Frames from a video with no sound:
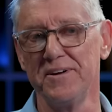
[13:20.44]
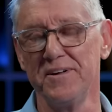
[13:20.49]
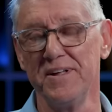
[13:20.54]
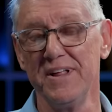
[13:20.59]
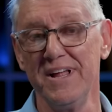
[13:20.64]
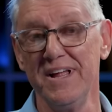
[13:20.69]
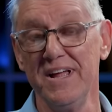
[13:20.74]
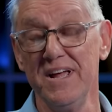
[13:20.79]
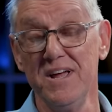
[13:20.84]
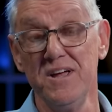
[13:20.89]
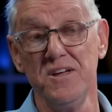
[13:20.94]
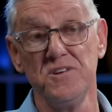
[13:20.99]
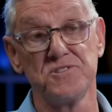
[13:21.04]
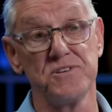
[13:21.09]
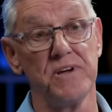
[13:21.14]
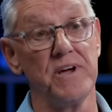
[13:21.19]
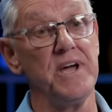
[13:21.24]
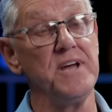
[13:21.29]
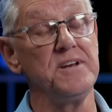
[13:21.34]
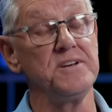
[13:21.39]
it.
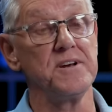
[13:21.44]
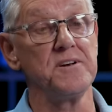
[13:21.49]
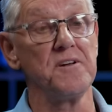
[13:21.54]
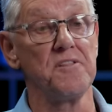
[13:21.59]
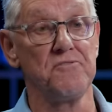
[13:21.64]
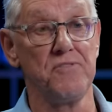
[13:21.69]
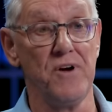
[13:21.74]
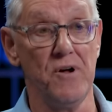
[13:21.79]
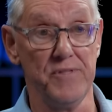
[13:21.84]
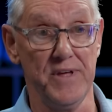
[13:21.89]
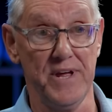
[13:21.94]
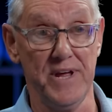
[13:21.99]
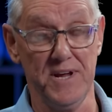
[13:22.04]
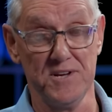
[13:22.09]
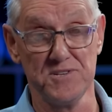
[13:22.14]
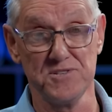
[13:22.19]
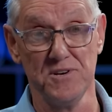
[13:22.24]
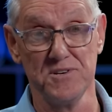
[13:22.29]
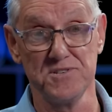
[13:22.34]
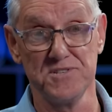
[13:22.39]
So he didn't throw the
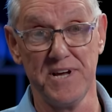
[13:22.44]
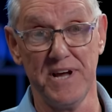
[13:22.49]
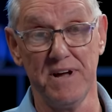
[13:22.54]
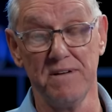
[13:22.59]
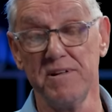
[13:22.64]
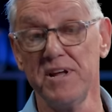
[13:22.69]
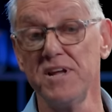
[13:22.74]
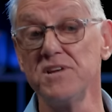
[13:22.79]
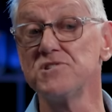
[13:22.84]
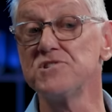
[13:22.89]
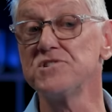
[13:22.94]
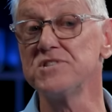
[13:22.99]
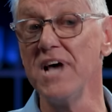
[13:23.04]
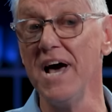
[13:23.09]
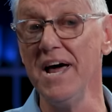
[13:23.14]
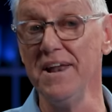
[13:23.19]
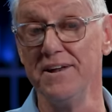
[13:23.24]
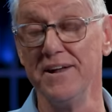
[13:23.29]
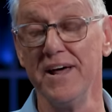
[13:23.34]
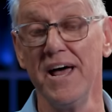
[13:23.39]
Hyksos out. His
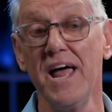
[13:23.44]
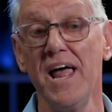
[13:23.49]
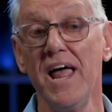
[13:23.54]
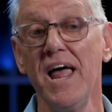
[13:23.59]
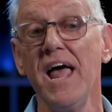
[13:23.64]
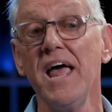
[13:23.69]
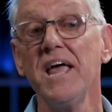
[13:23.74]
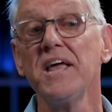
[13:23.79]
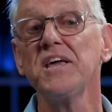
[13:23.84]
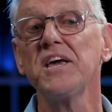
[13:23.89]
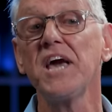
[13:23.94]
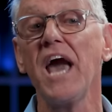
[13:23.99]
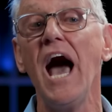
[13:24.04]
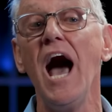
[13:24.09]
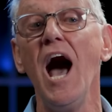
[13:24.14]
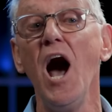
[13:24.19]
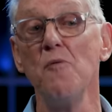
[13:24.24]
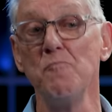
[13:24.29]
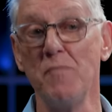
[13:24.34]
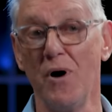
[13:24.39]
son,
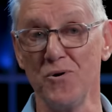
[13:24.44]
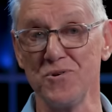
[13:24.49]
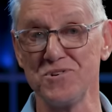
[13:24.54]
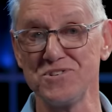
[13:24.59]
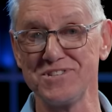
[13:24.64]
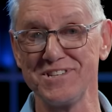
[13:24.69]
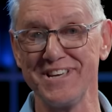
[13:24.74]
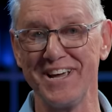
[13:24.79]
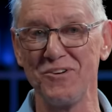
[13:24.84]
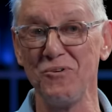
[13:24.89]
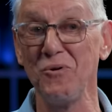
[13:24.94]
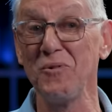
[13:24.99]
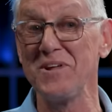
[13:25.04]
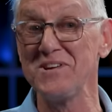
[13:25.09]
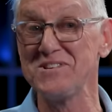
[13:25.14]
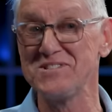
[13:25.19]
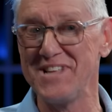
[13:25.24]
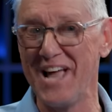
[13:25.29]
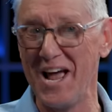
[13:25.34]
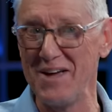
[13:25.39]
Kamose, and all these